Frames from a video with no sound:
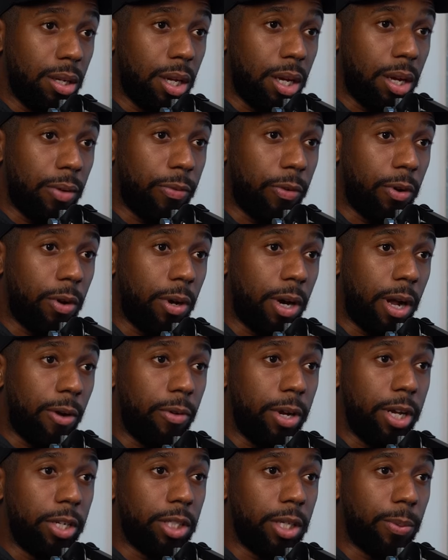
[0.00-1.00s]
Yeah, following that
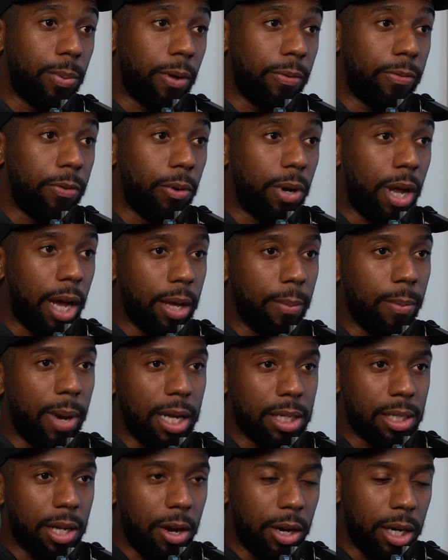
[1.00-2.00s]
regime. And I feel like it
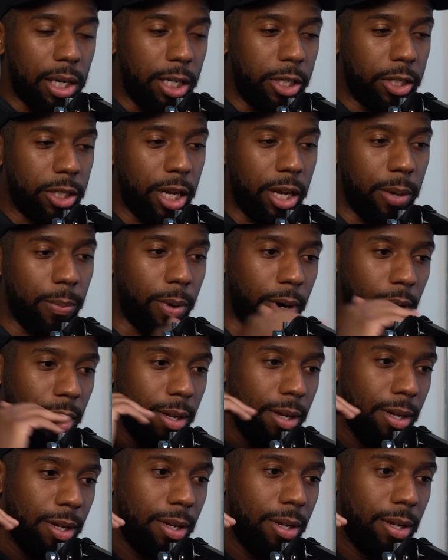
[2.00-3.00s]
might sound cliche, but
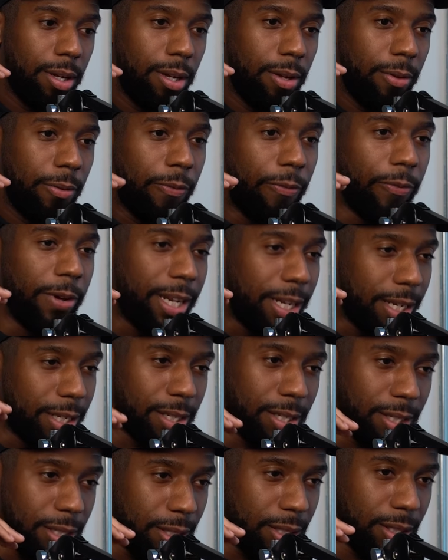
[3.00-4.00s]

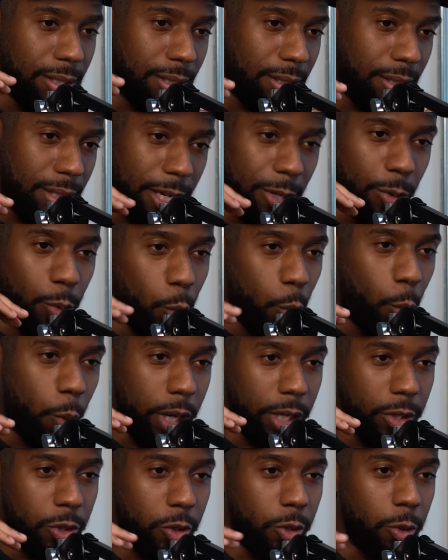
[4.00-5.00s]
fitness did
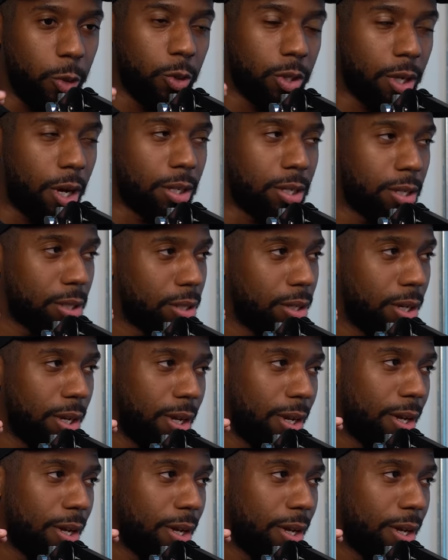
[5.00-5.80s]
always choose us